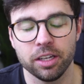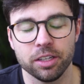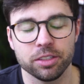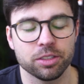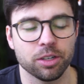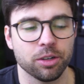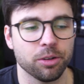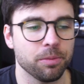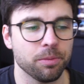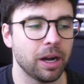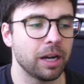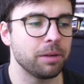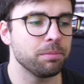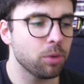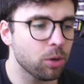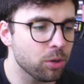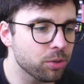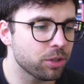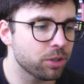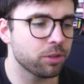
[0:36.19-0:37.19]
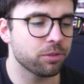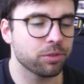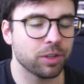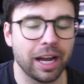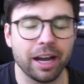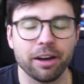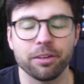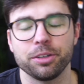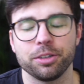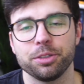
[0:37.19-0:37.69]
So I mulled over
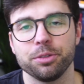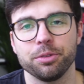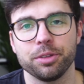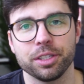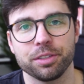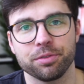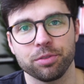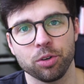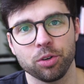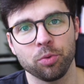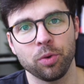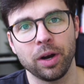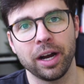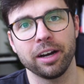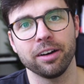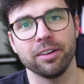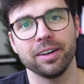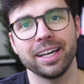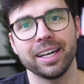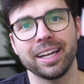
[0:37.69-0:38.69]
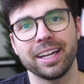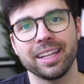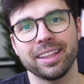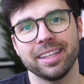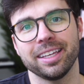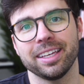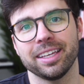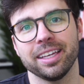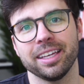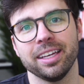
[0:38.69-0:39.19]
how to do this for a while, and I
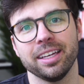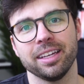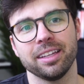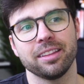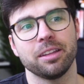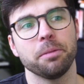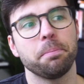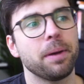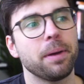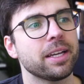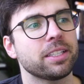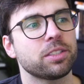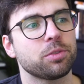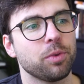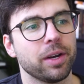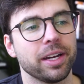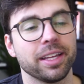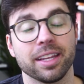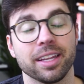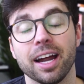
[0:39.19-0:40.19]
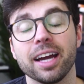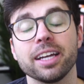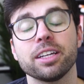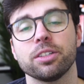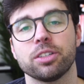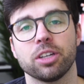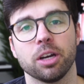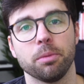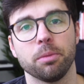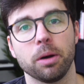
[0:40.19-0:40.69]
think the best way that I
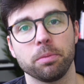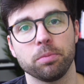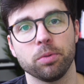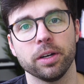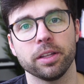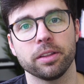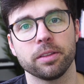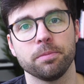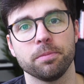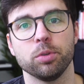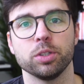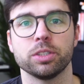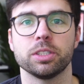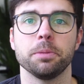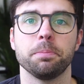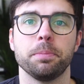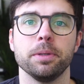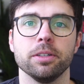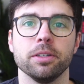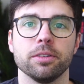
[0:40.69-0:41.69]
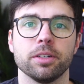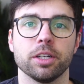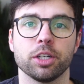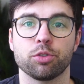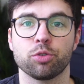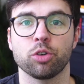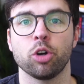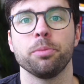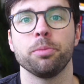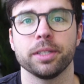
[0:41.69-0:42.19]
could come up with was to build a
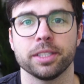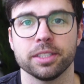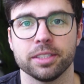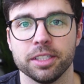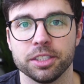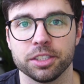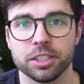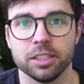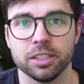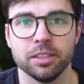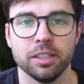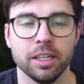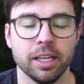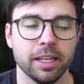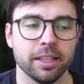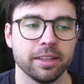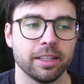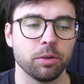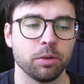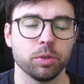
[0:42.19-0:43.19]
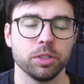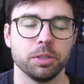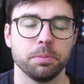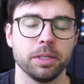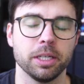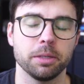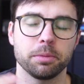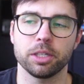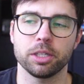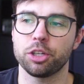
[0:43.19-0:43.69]
Chrome extension that would
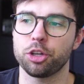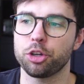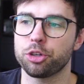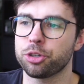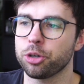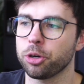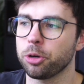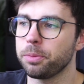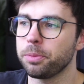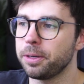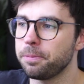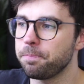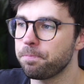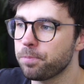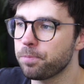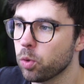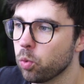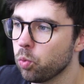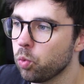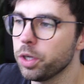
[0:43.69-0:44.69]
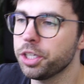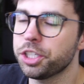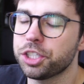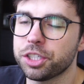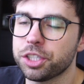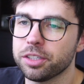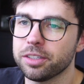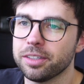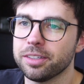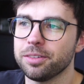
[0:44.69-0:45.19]
be able to determine
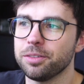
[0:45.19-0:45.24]
which